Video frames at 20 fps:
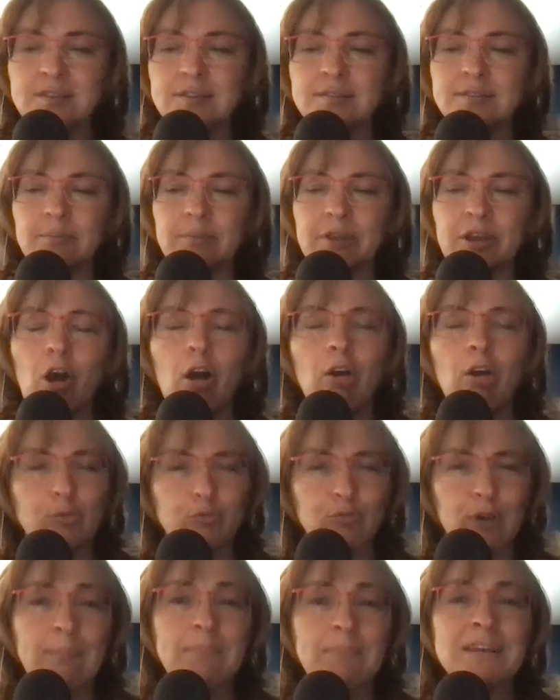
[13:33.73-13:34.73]
It's something called the
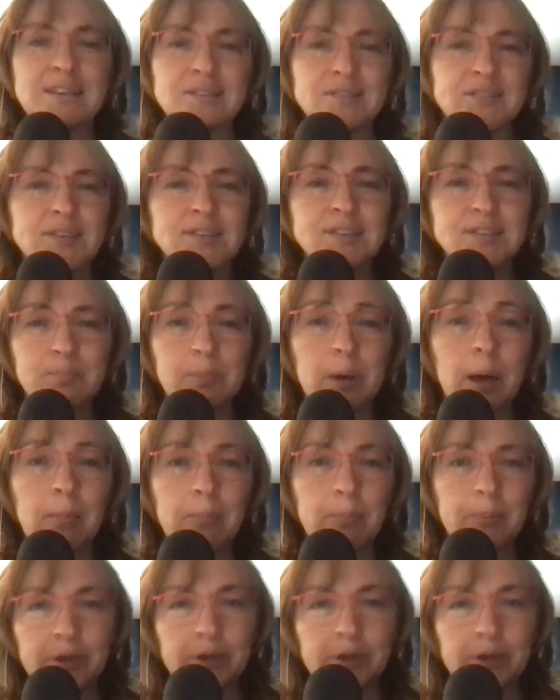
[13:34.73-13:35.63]
reminiscence bump